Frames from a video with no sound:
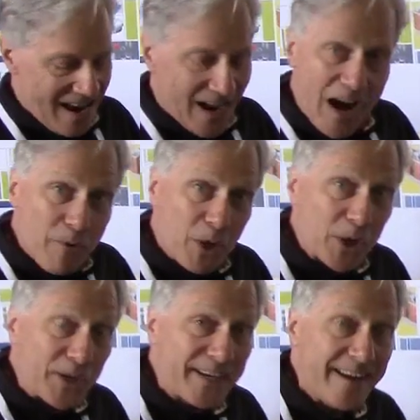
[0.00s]
All right, we're
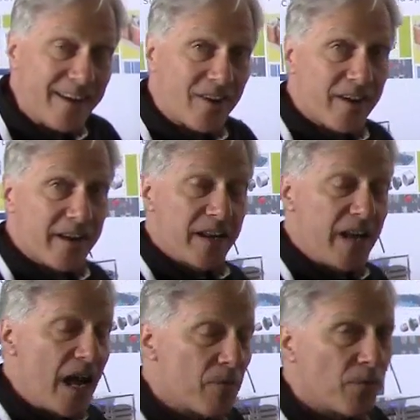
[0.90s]
looking here at
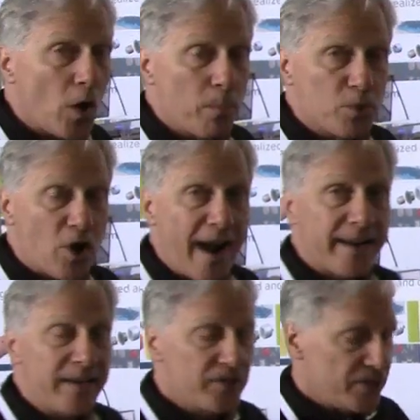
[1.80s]
an envelope
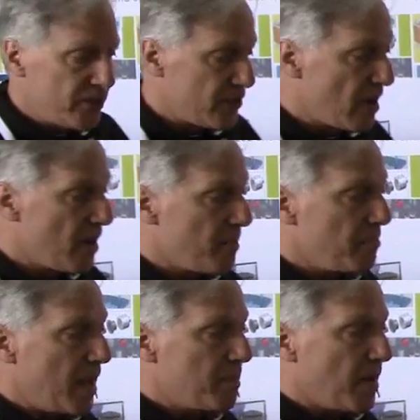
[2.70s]
tracking
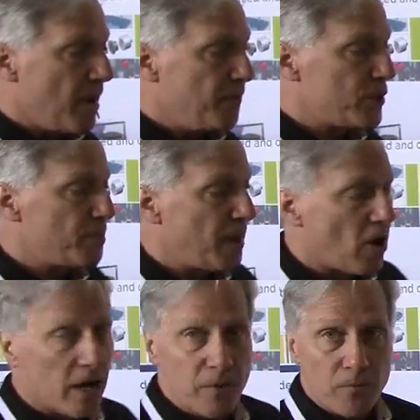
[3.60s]
system made by Efficient
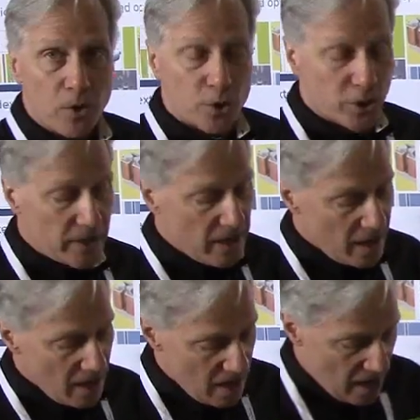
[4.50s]
Power Conversion.
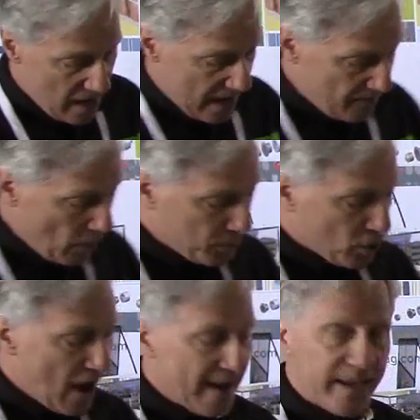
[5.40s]
Uh, envelope
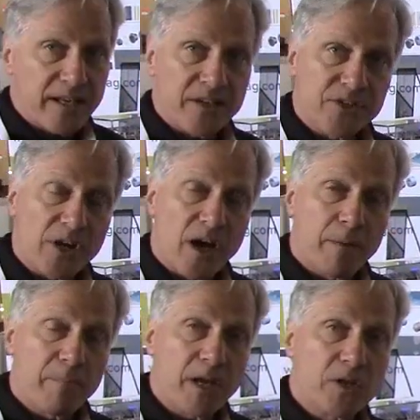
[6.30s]
tracking is a
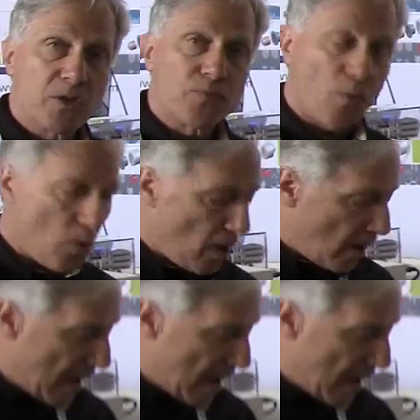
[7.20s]
uh, means for